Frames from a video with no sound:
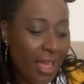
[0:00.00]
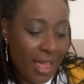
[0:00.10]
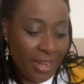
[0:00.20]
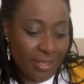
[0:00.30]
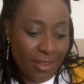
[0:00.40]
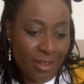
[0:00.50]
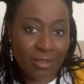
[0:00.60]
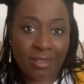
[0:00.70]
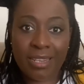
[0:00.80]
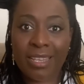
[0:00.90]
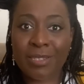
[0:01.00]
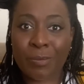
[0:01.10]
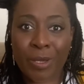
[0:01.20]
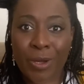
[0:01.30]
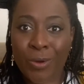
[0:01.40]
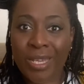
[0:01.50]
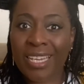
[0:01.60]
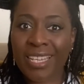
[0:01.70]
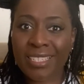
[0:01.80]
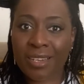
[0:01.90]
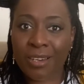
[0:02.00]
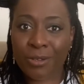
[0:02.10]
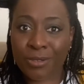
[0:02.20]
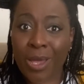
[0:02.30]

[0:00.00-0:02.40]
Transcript: and Isabelle in his clothes.